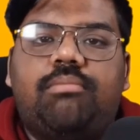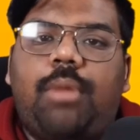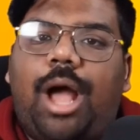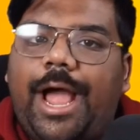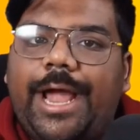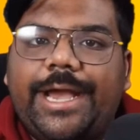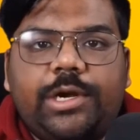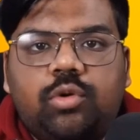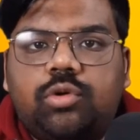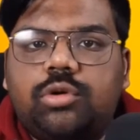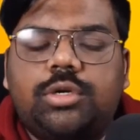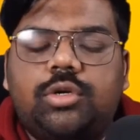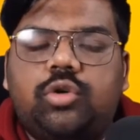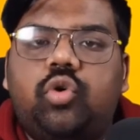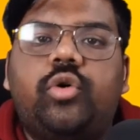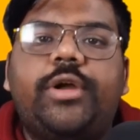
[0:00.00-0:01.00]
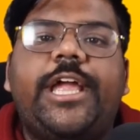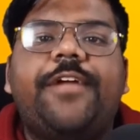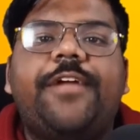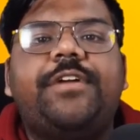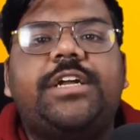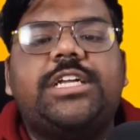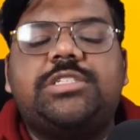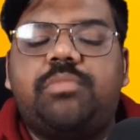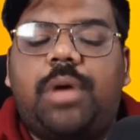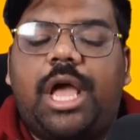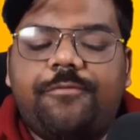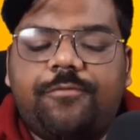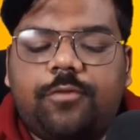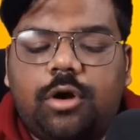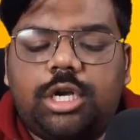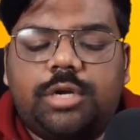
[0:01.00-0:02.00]
I don't know if it is my
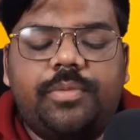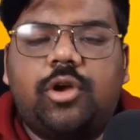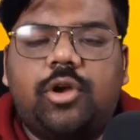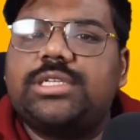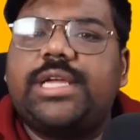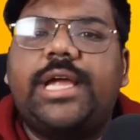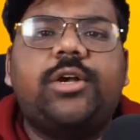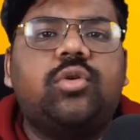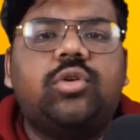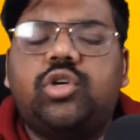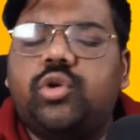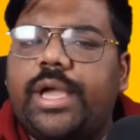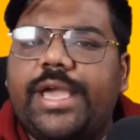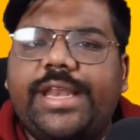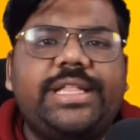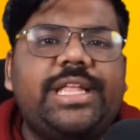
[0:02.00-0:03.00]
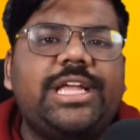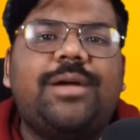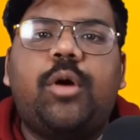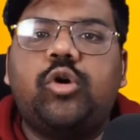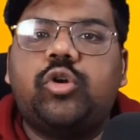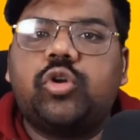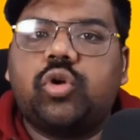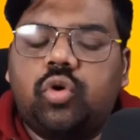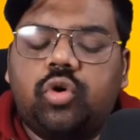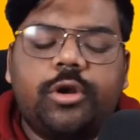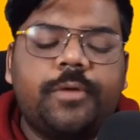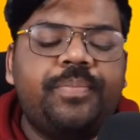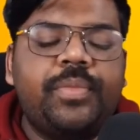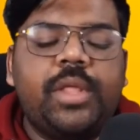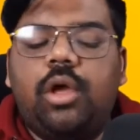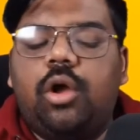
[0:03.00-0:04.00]
fault because I don't know anything about code,
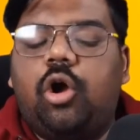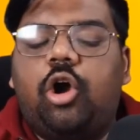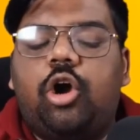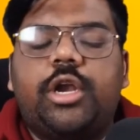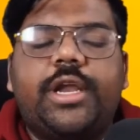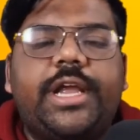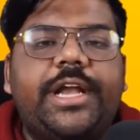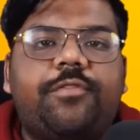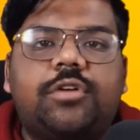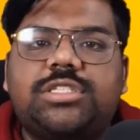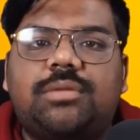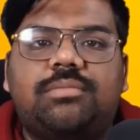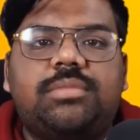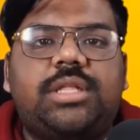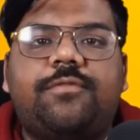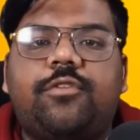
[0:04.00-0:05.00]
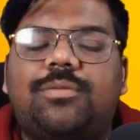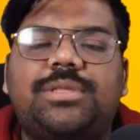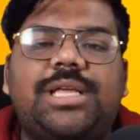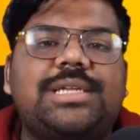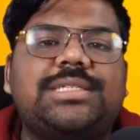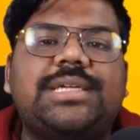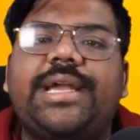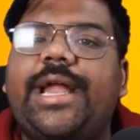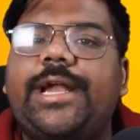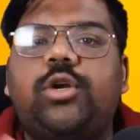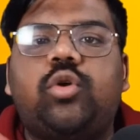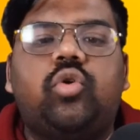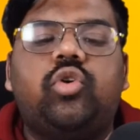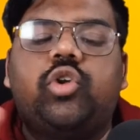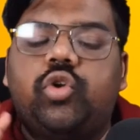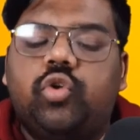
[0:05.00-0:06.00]
or it was something from their side, I
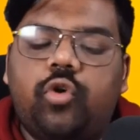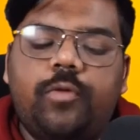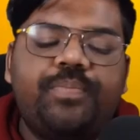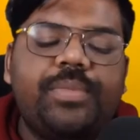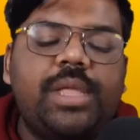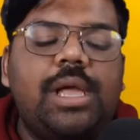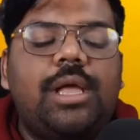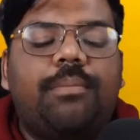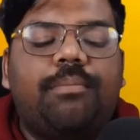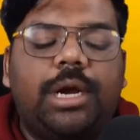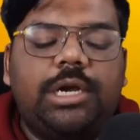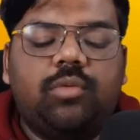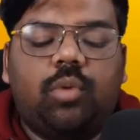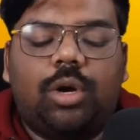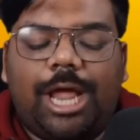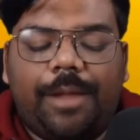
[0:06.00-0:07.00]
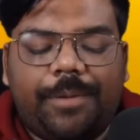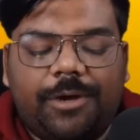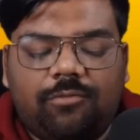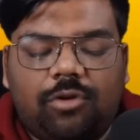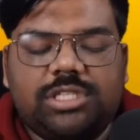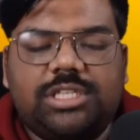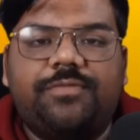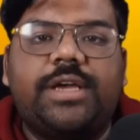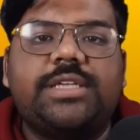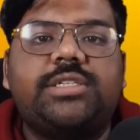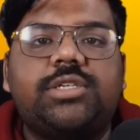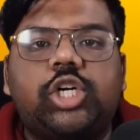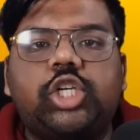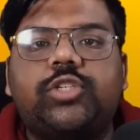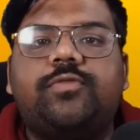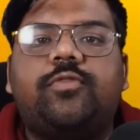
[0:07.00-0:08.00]
don't know. But what happened was, if I
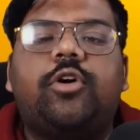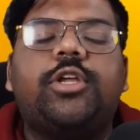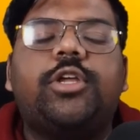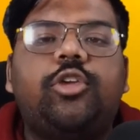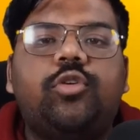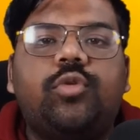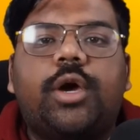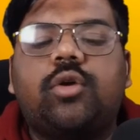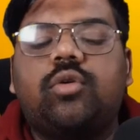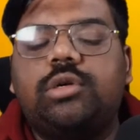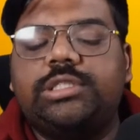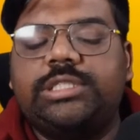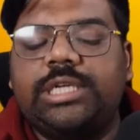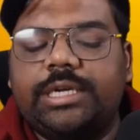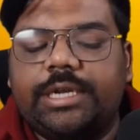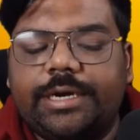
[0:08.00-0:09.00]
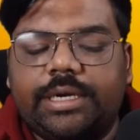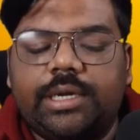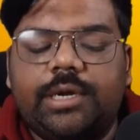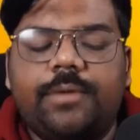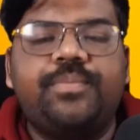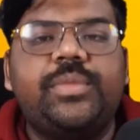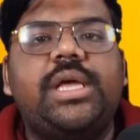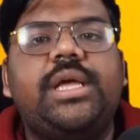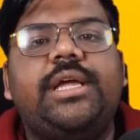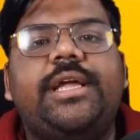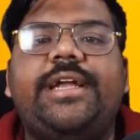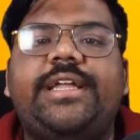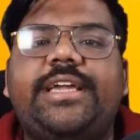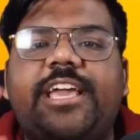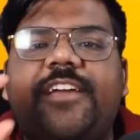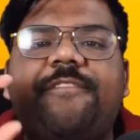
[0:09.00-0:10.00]
searched for QR code generator,
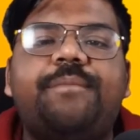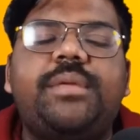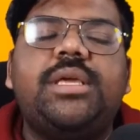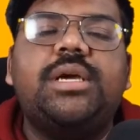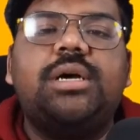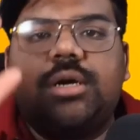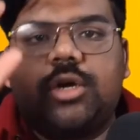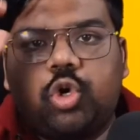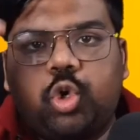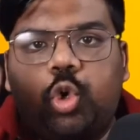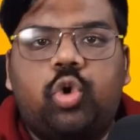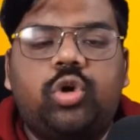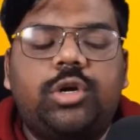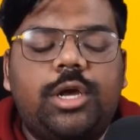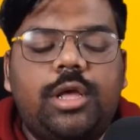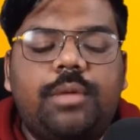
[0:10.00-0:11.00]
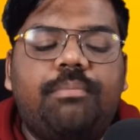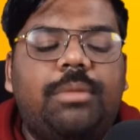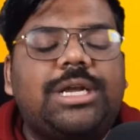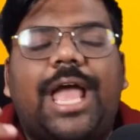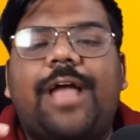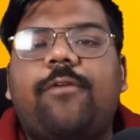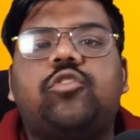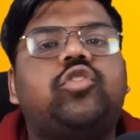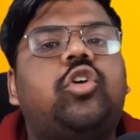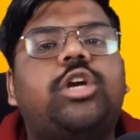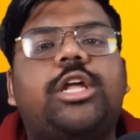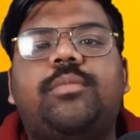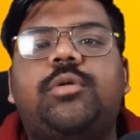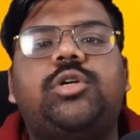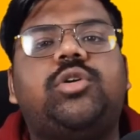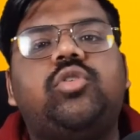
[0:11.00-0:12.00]
it gave me a code, but I was not
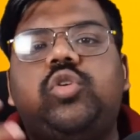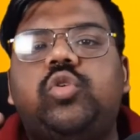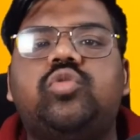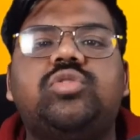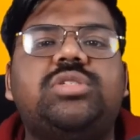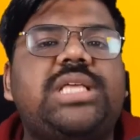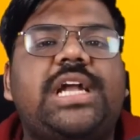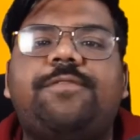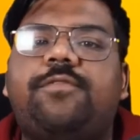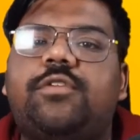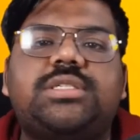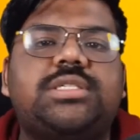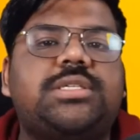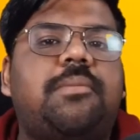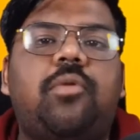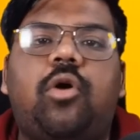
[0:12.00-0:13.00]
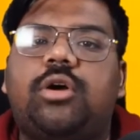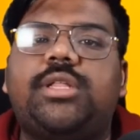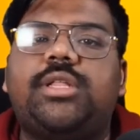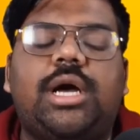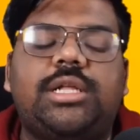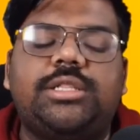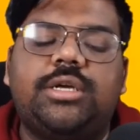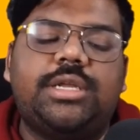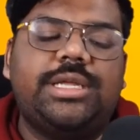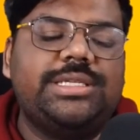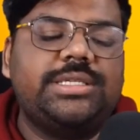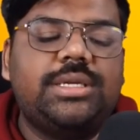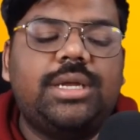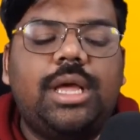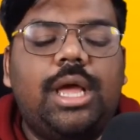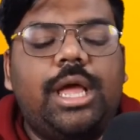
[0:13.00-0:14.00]
able to use that for some other
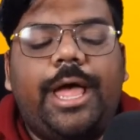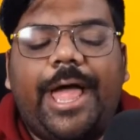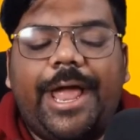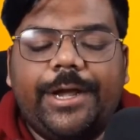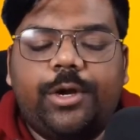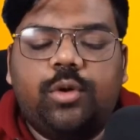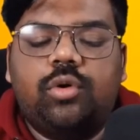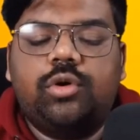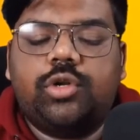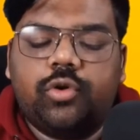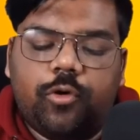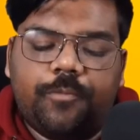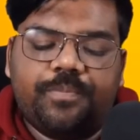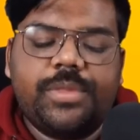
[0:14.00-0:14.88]
reason, I don't know.